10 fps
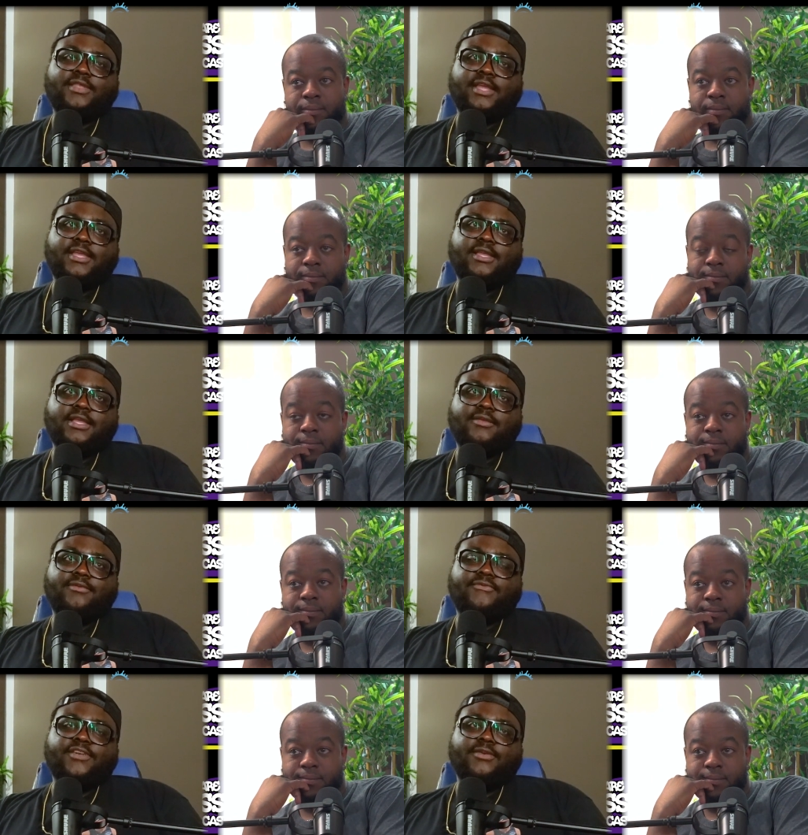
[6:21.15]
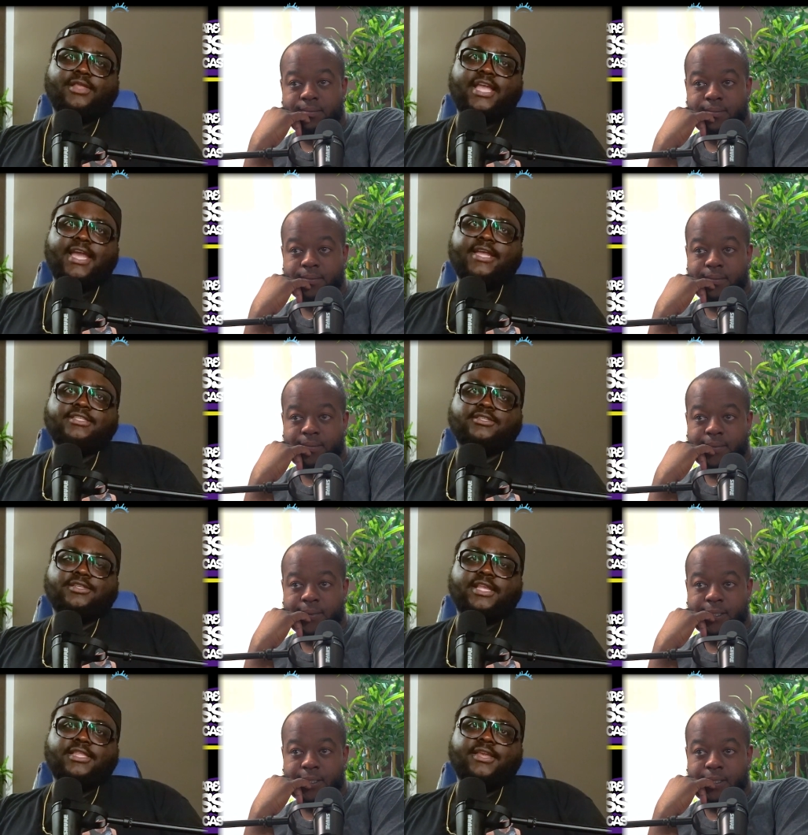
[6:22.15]
Speaker 1: like figure out that answer
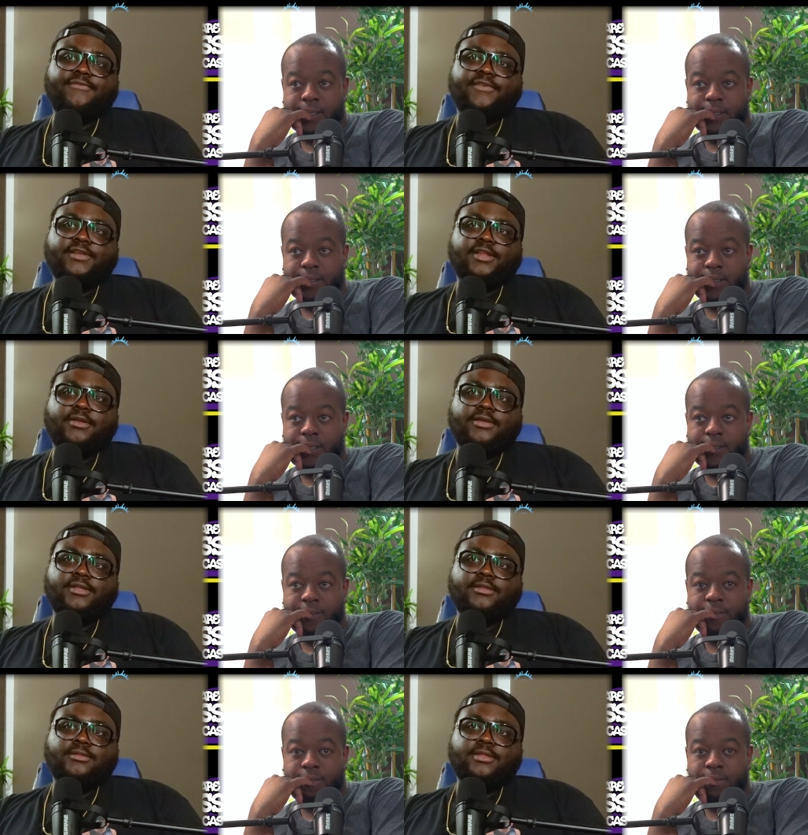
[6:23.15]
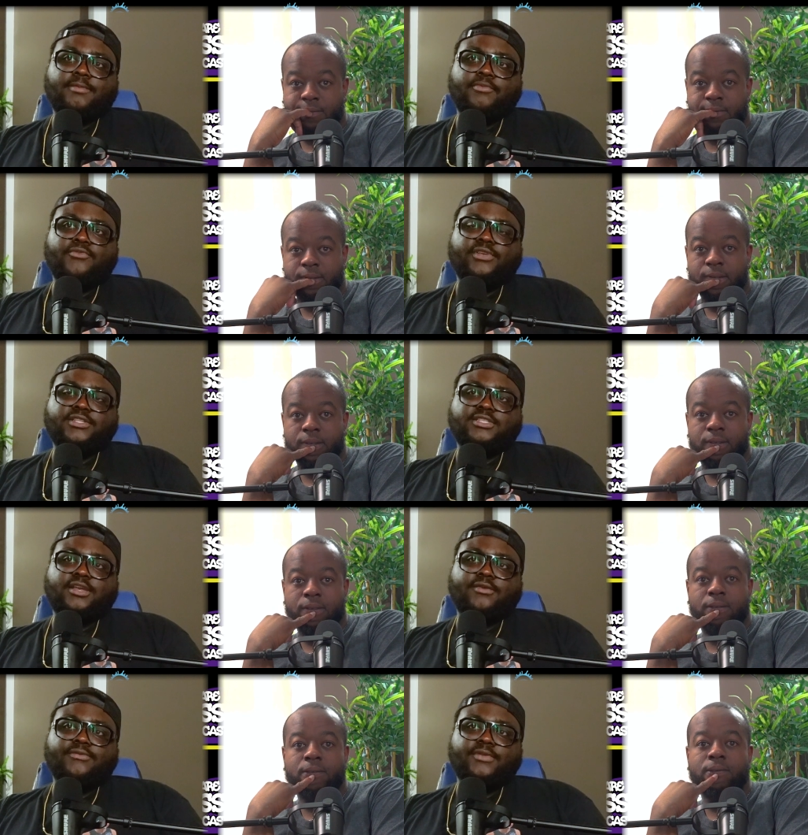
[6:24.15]
that they figured out in the movie
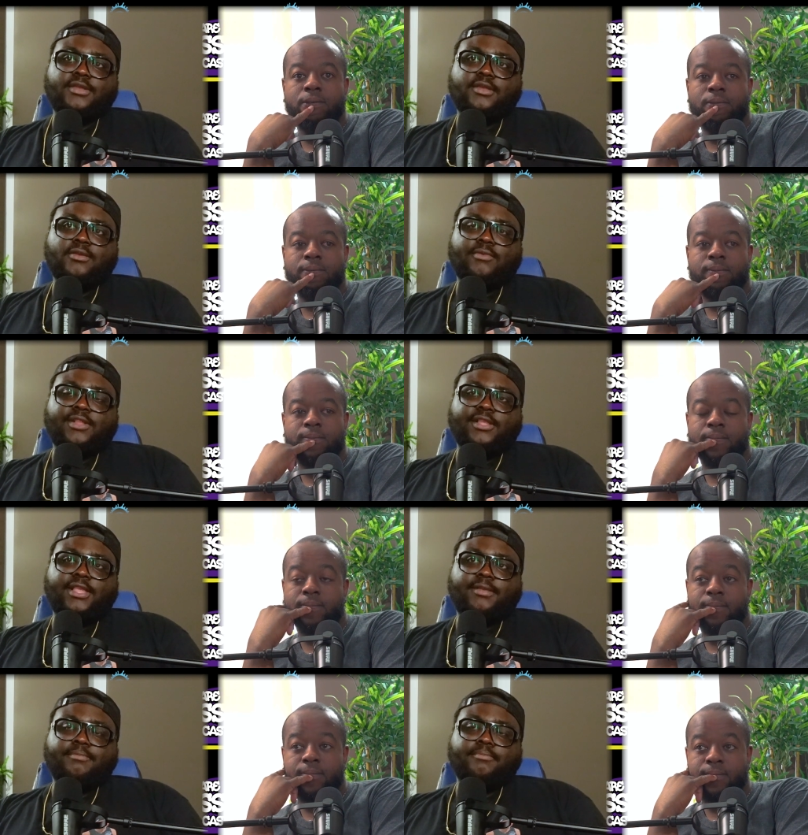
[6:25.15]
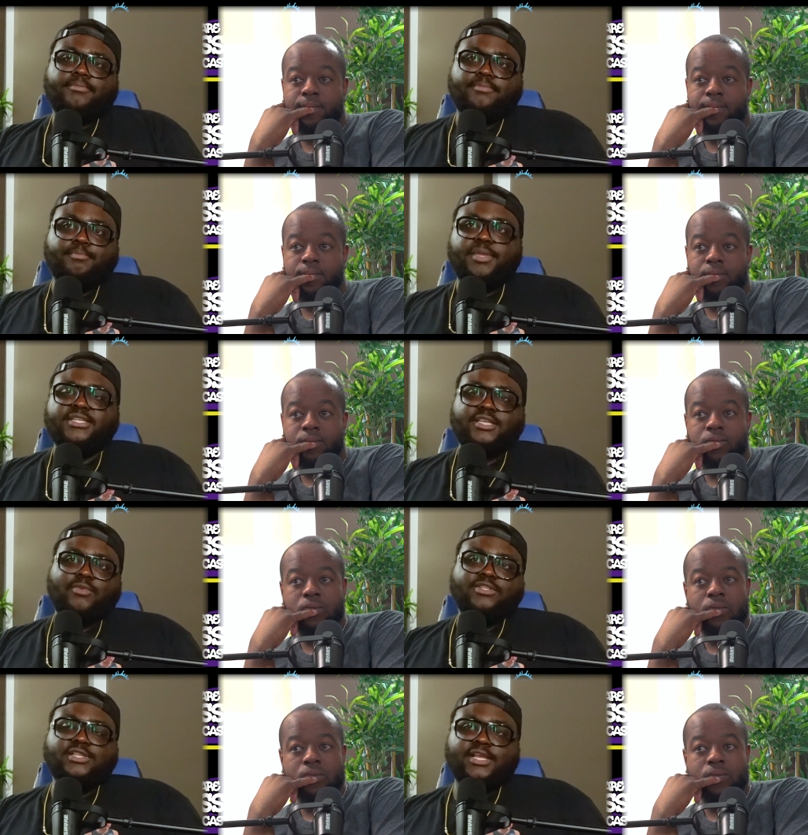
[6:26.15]
itself, where they like basically
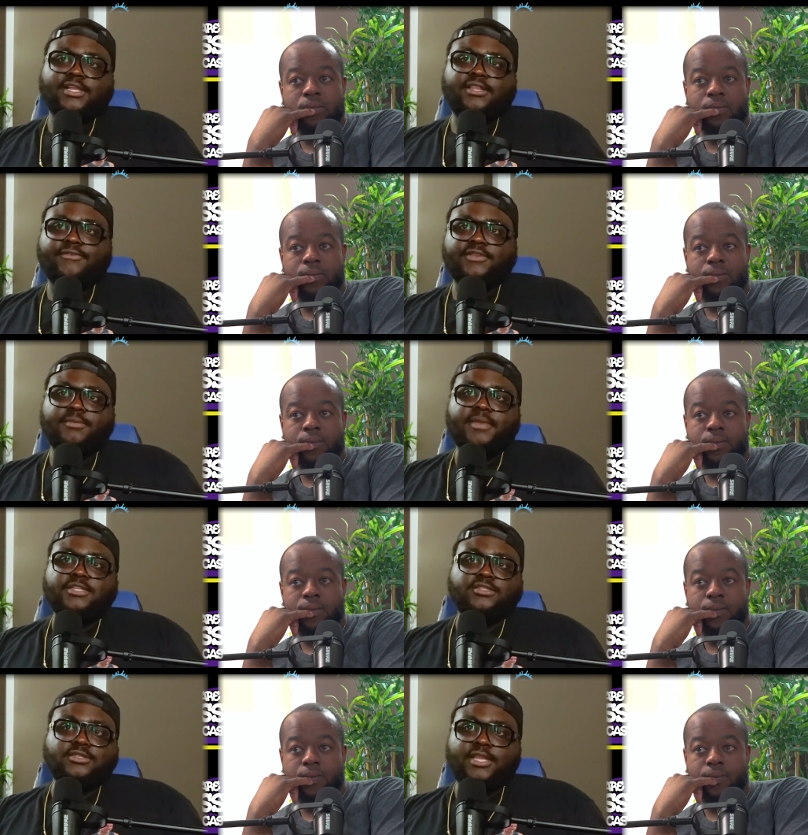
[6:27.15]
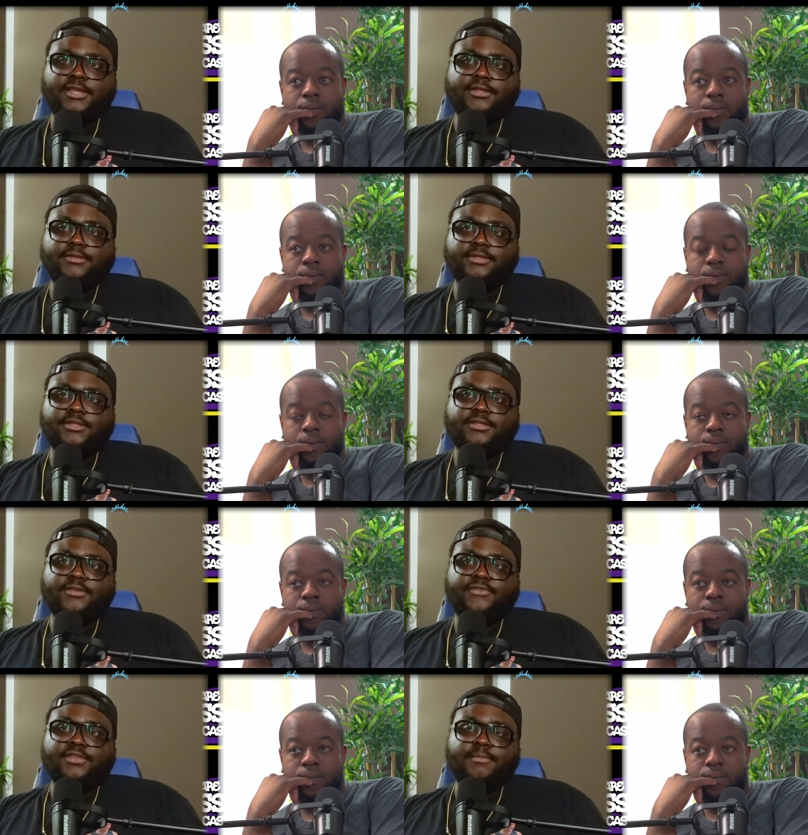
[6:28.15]
went to like a different dimension, like
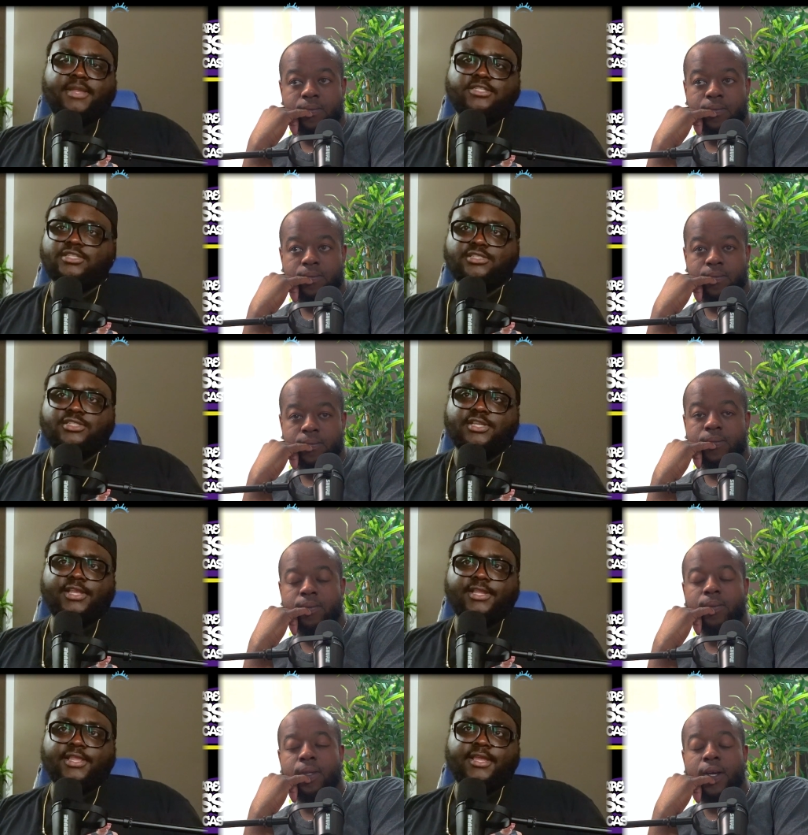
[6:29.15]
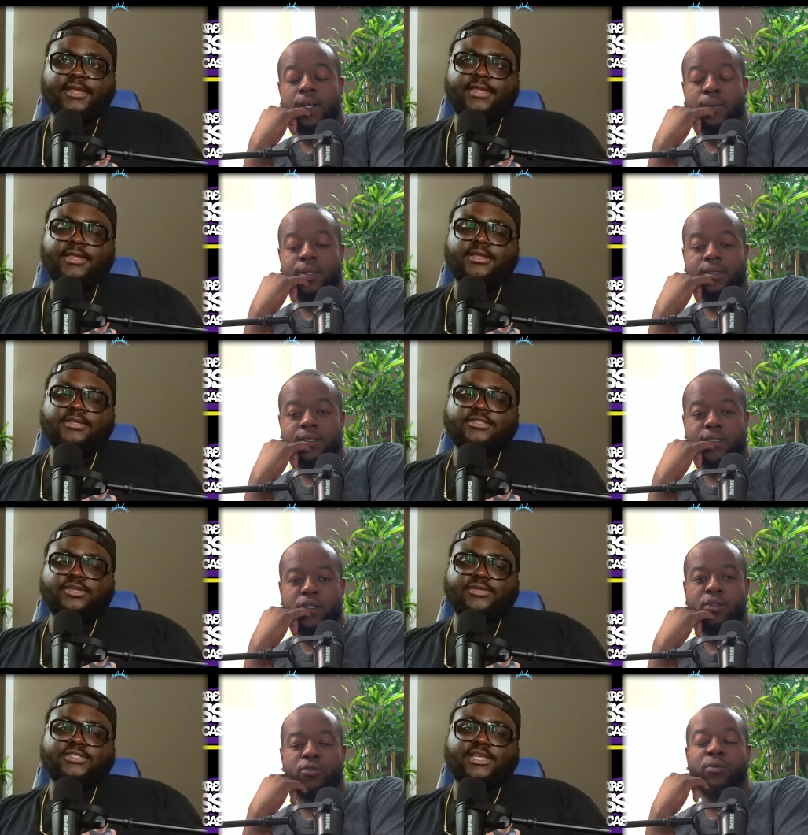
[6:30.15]
different dimension, shit like that. Yeah,
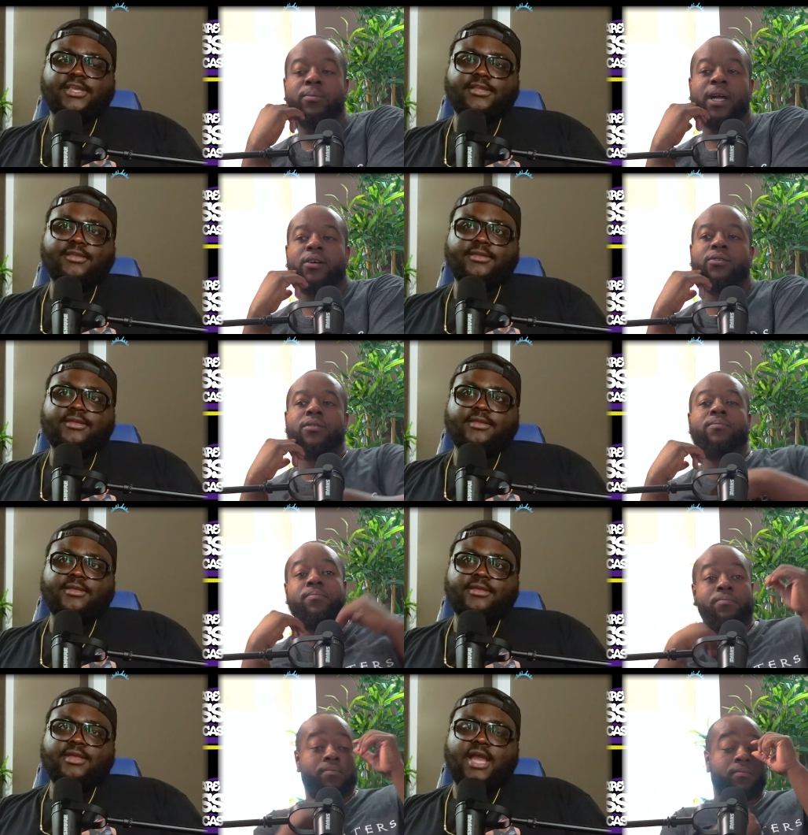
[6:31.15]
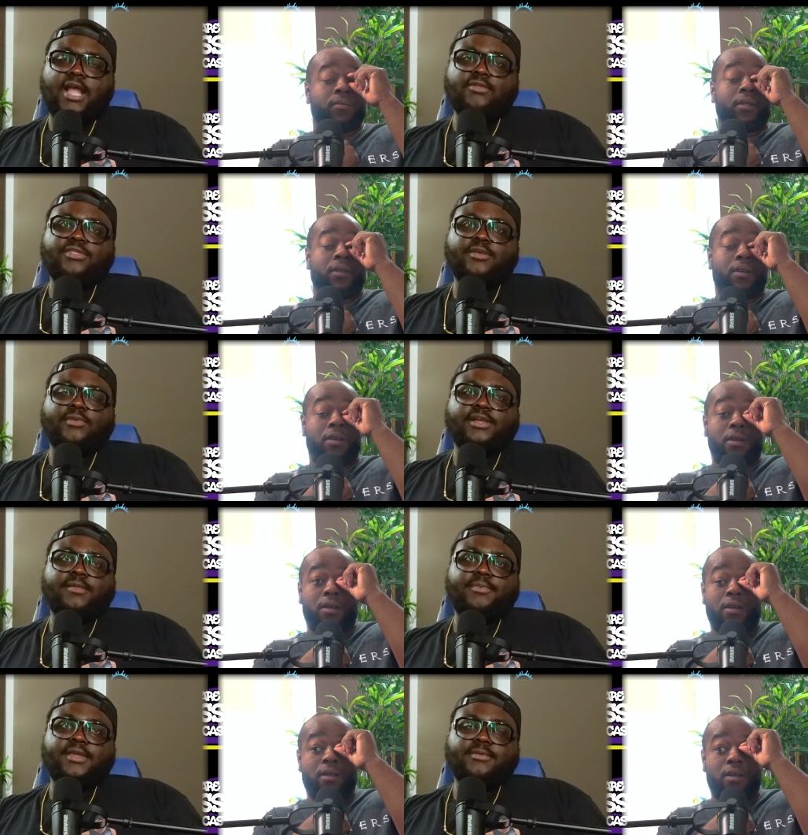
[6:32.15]
so it's like I don't think we're gonna
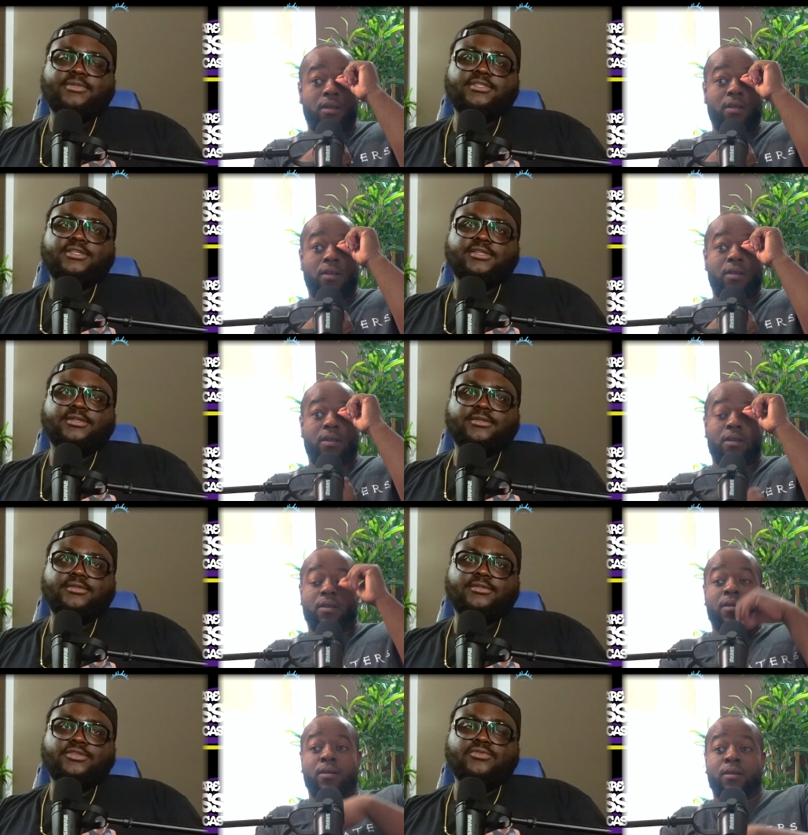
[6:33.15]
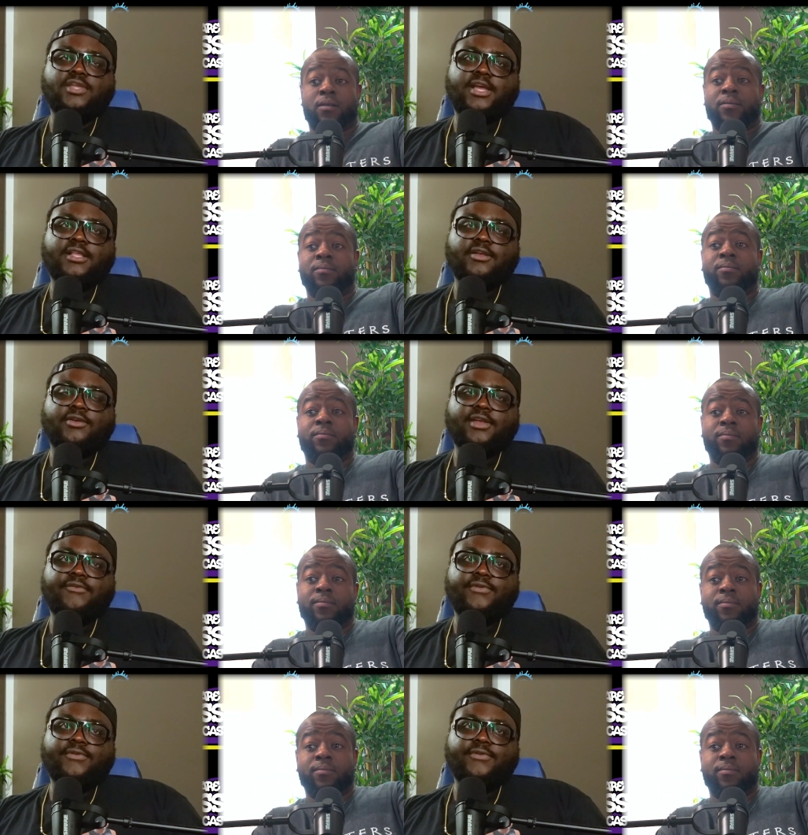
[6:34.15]
be able to do that, or if